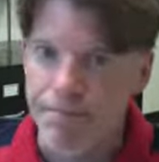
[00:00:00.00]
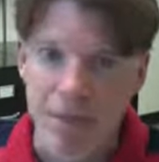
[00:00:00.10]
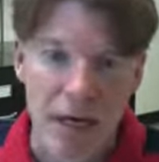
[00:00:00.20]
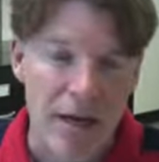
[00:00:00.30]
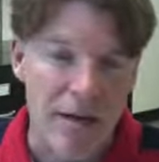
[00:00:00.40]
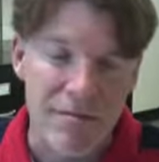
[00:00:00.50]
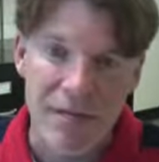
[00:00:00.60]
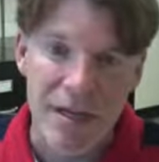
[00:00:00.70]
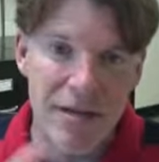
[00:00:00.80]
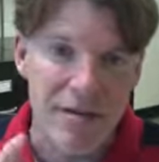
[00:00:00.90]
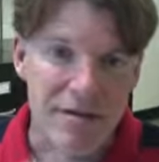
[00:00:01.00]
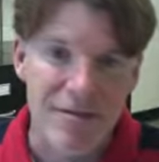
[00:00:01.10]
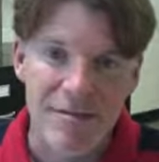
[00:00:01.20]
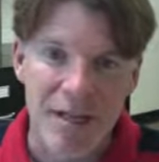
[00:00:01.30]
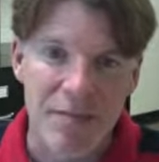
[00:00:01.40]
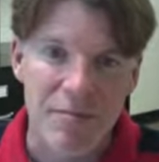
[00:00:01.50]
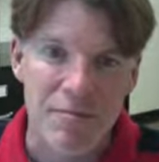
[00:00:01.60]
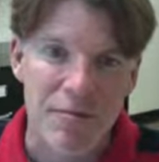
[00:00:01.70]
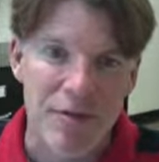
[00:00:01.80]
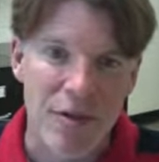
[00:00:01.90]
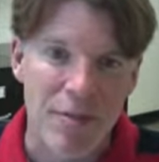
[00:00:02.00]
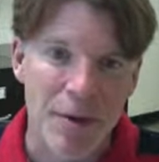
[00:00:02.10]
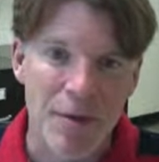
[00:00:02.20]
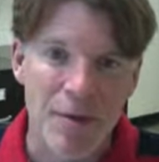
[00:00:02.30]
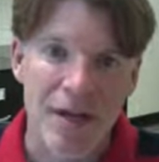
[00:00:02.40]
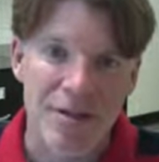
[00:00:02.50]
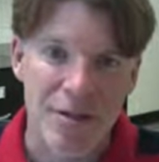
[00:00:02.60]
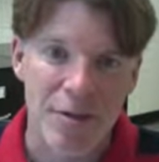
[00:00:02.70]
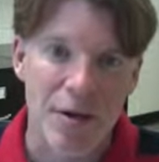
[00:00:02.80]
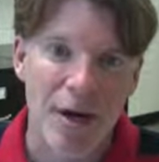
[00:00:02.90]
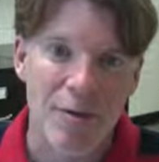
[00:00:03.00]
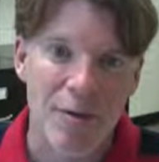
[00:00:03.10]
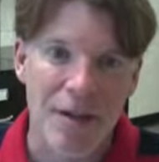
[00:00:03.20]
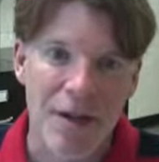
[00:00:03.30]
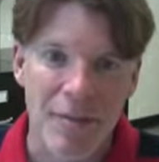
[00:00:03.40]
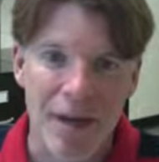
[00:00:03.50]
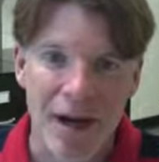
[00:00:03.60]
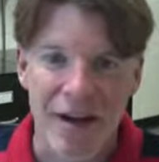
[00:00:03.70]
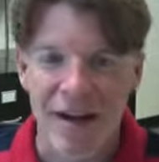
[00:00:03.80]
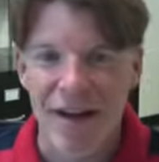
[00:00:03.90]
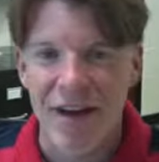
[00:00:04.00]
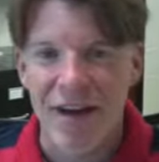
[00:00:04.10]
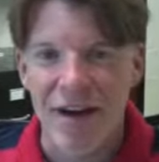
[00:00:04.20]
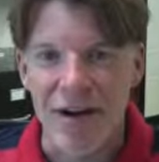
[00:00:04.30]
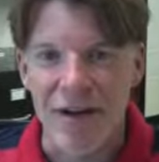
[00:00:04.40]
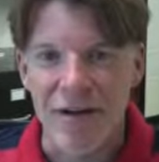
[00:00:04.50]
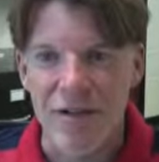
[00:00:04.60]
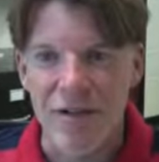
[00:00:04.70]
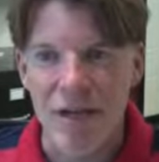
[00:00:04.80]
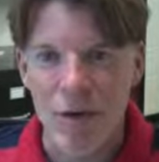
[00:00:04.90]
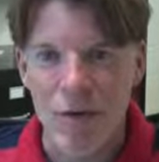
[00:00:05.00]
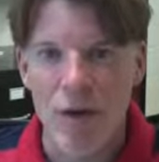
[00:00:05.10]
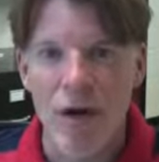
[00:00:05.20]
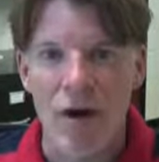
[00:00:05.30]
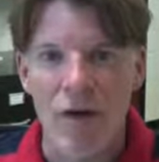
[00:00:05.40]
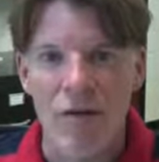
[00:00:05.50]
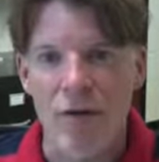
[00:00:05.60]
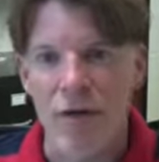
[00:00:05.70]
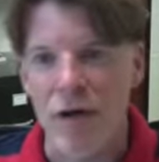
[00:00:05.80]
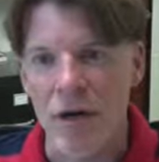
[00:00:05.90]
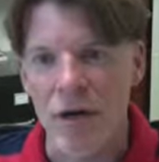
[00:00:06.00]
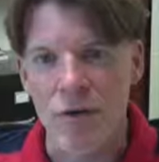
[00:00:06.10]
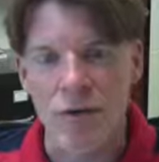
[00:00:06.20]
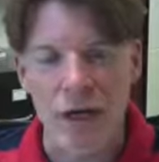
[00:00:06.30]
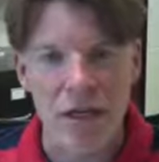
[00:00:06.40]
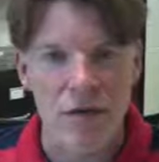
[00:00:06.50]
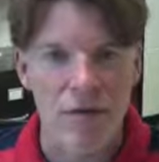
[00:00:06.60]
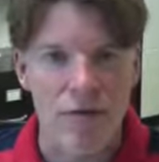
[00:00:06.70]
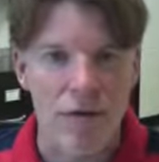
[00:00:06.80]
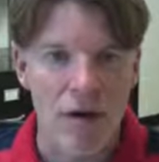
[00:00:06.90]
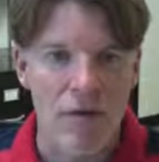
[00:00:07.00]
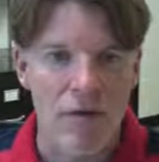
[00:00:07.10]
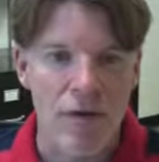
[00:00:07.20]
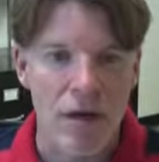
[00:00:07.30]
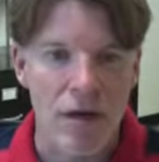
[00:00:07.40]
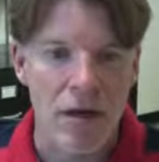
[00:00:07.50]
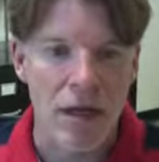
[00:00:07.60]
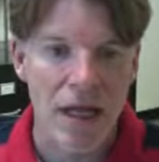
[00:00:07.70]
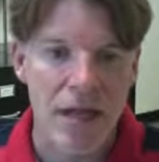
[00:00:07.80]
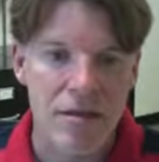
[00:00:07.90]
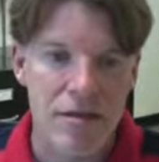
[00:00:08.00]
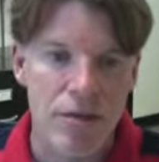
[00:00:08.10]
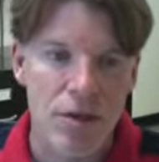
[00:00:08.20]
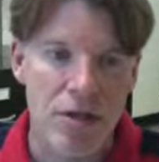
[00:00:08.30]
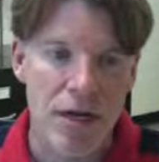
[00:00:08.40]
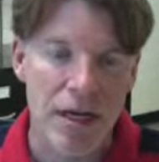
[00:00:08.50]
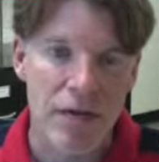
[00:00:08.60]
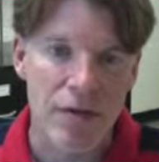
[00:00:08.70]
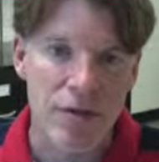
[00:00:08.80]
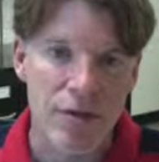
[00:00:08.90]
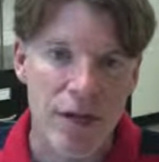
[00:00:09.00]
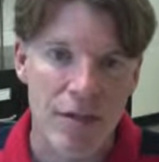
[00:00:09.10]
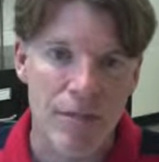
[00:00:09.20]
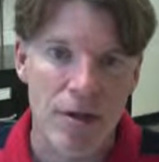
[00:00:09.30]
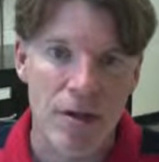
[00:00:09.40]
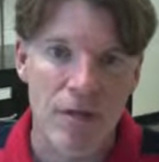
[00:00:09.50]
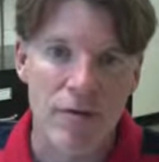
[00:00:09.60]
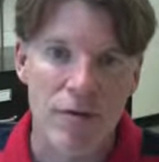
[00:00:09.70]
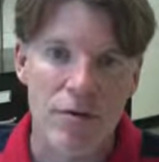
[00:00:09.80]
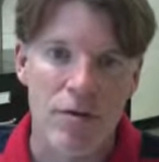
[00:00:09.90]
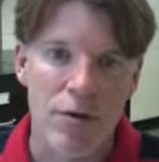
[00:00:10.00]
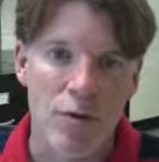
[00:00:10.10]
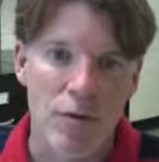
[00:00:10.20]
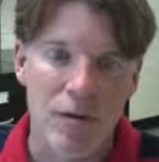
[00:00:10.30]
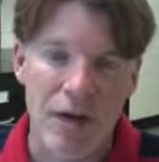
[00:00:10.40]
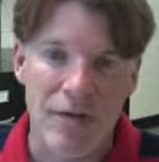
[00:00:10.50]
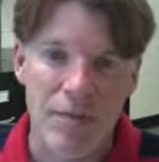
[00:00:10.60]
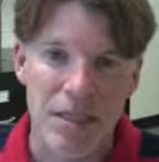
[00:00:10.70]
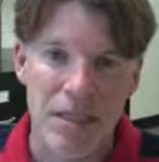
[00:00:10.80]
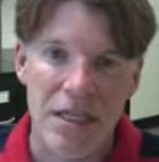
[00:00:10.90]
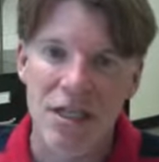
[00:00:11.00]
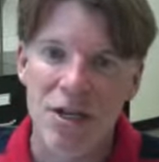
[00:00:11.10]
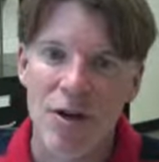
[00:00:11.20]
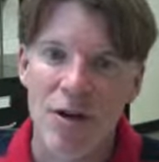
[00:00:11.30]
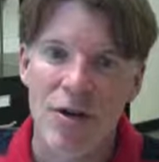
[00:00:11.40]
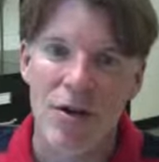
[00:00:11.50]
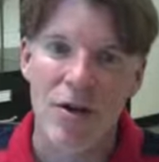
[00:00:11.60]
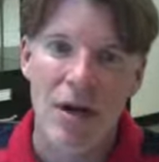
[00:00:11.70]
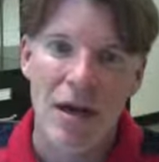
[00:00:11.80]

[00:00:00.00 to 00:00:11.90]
And that's, for some people, that's a surprise when they come back. Summer, we offer a good range of classes. We try to give you some flexibility for those of you who have been teaching all year